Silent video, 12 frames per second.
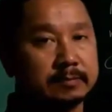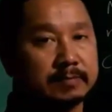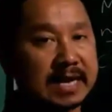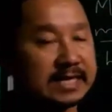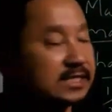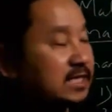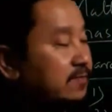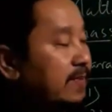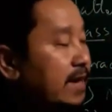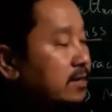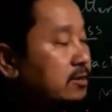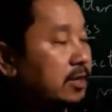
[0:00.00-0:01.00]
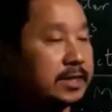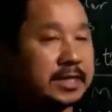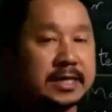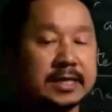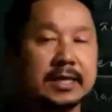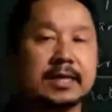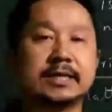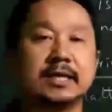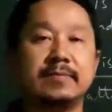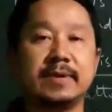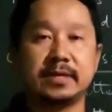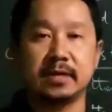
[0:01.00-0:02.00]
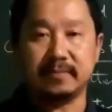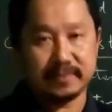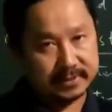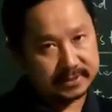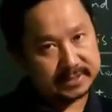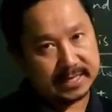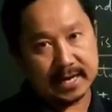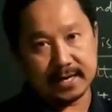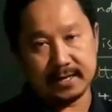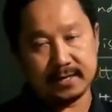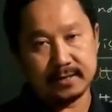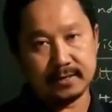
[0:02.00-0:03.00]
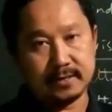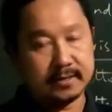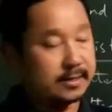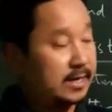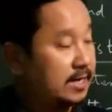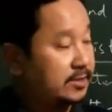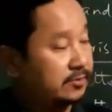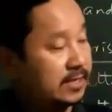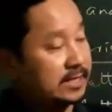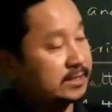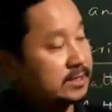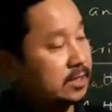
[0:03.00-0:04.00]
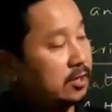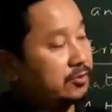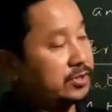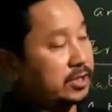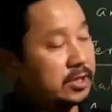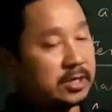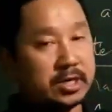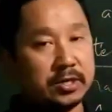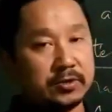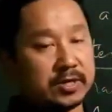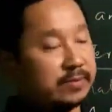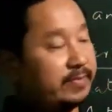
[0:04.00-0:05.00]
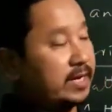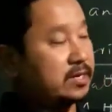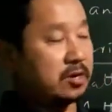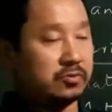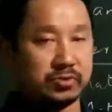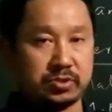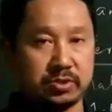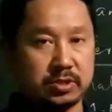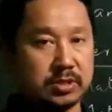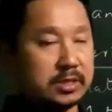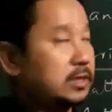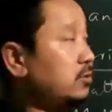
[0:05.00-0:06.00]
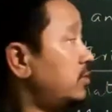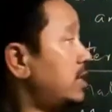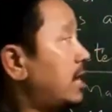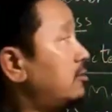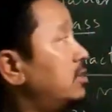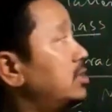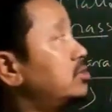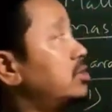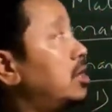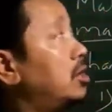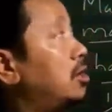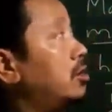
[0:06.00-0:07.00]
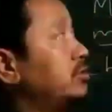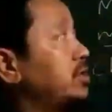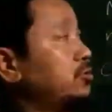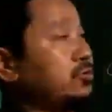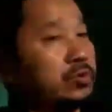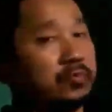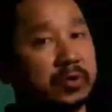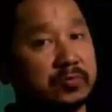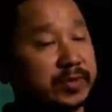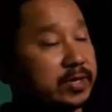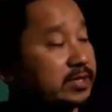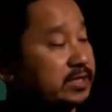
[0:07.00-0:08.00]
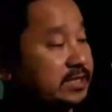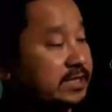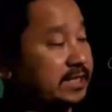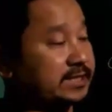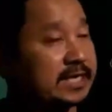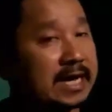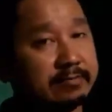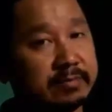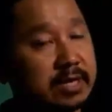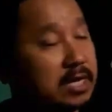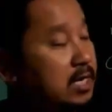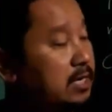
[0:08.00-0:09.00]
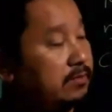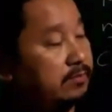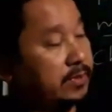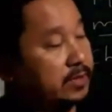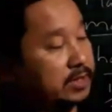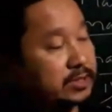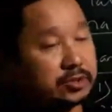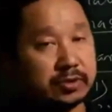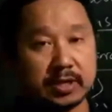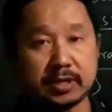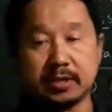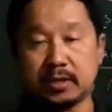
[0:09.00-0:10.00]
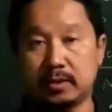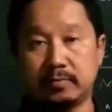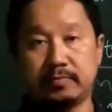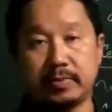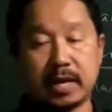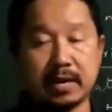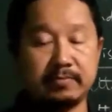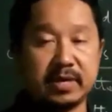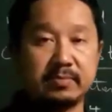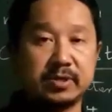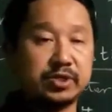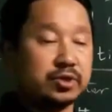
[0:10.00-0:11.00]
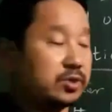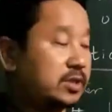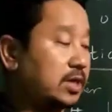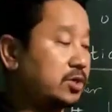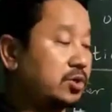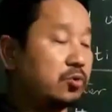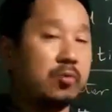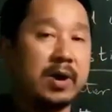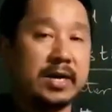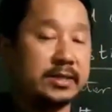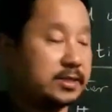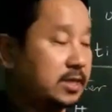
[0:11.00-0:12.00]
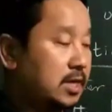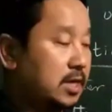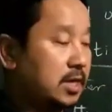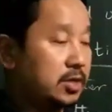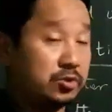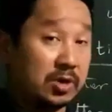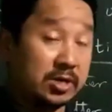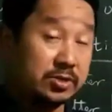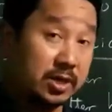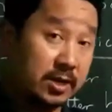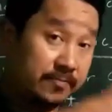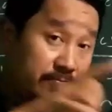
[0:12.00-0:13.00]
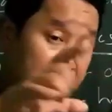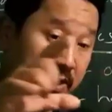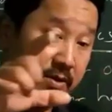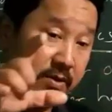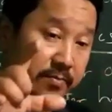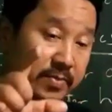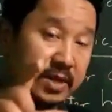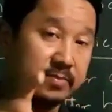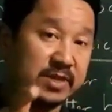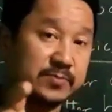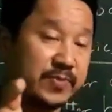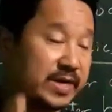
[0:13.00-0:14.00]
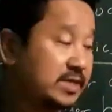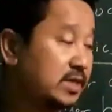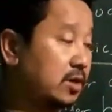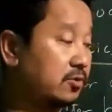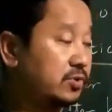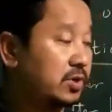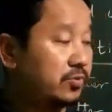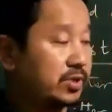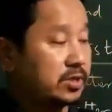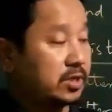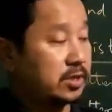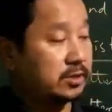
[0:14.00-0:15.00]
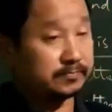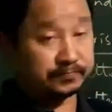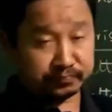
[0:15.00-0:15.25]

plastic bag containing little bit of sand. Alright, you can see out here. You can make out. Okay, I will not draw out here on the board because it takes time. Because I am very much sure that you are very much present out there with the